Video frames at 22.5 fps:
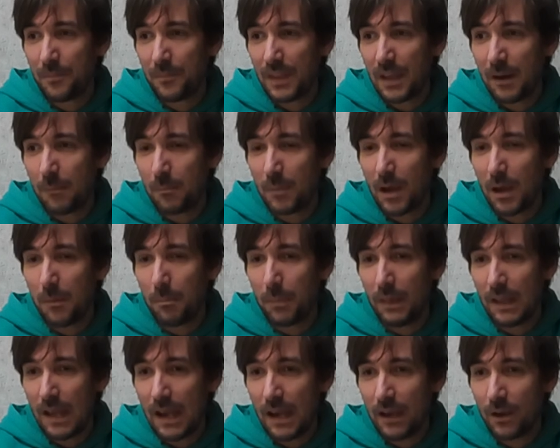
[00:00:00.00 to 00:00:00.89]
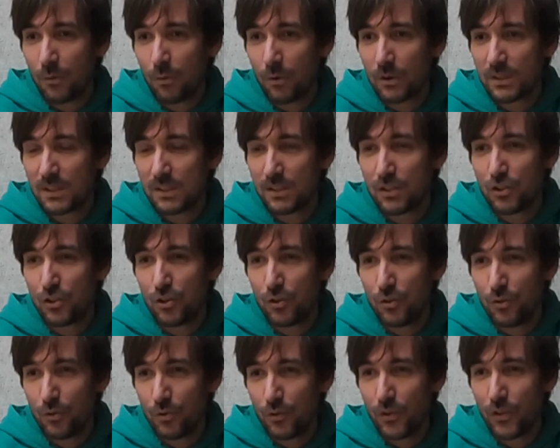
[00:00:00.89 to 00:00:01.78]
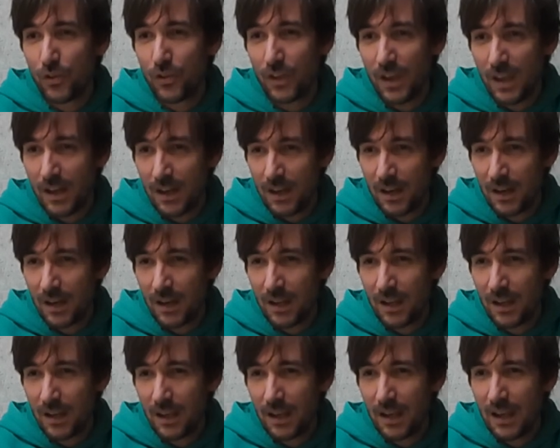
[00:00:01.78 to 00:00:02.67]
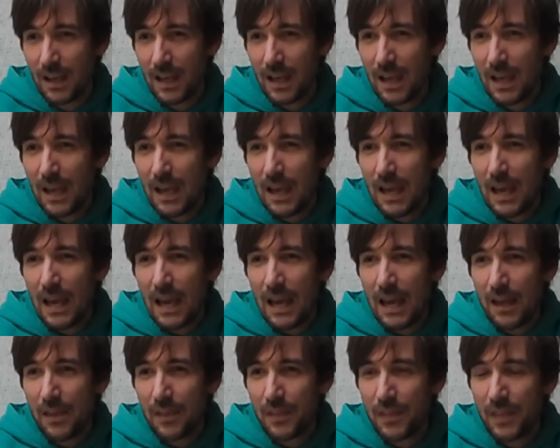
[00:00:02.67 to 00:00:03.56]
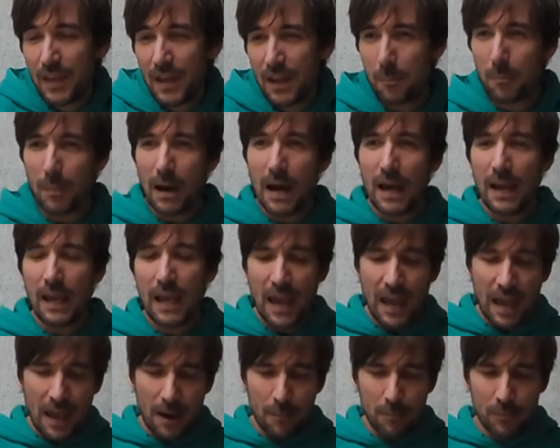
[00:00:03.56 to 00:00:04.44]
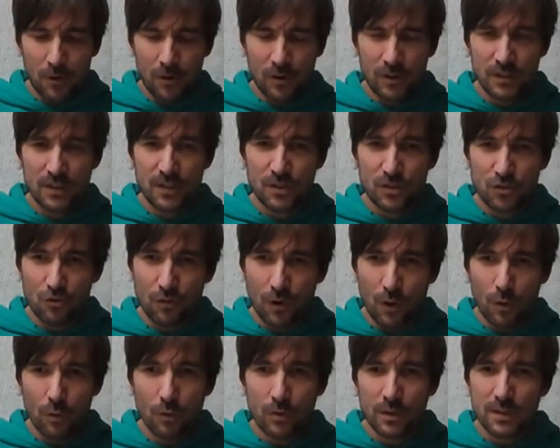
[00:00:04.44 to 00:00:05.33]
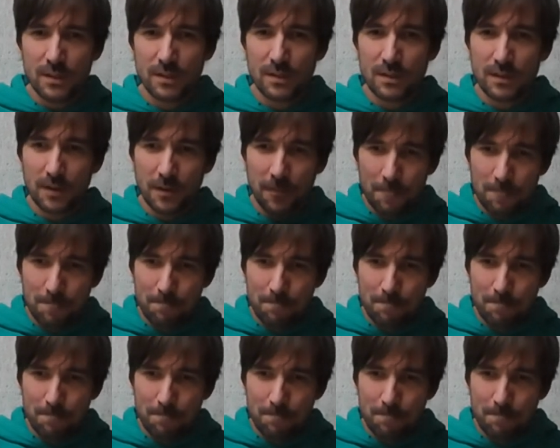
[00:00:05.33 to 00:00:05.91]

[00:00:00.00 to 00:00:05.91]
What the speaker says: That my blank was too thin, and that my hammer strokes,